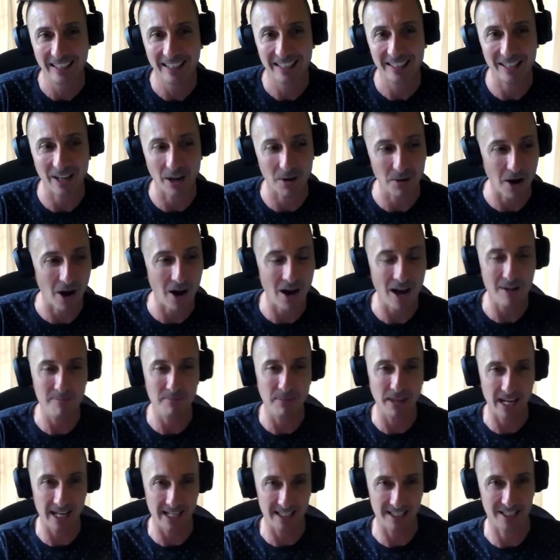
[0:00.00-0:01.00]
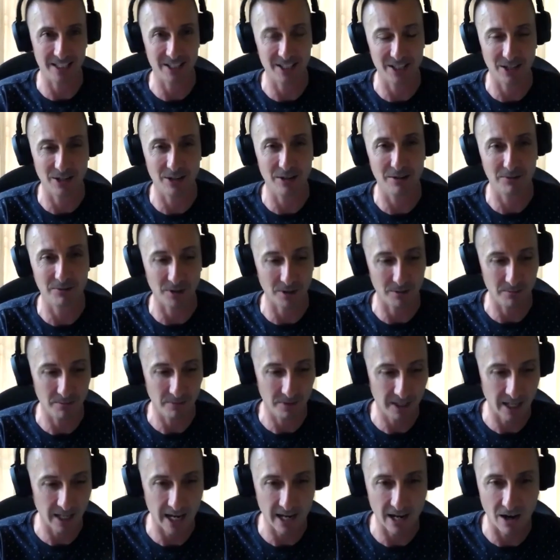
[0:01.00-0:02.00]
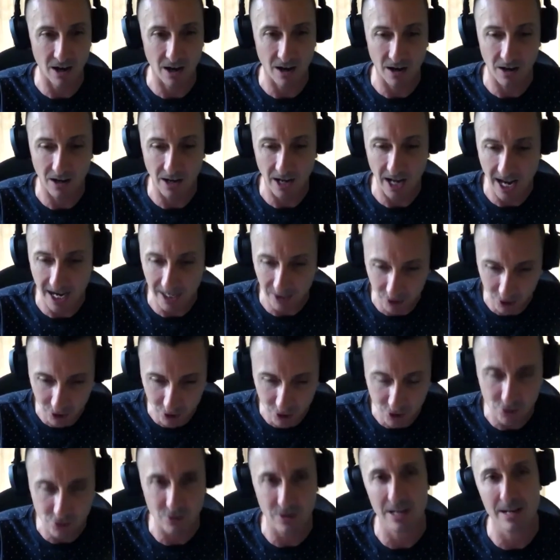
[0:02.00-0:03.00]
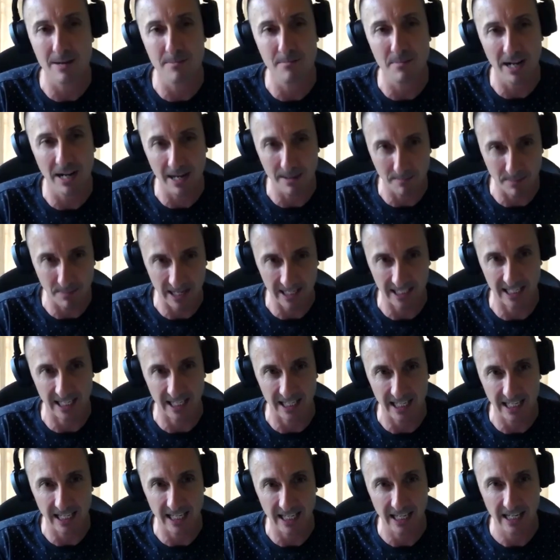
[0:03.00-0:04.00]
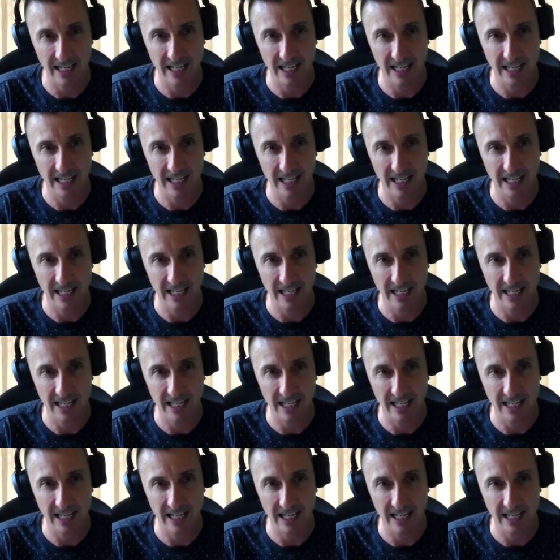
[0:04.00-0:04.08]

You know, I am there to serve them. They are extremely busy,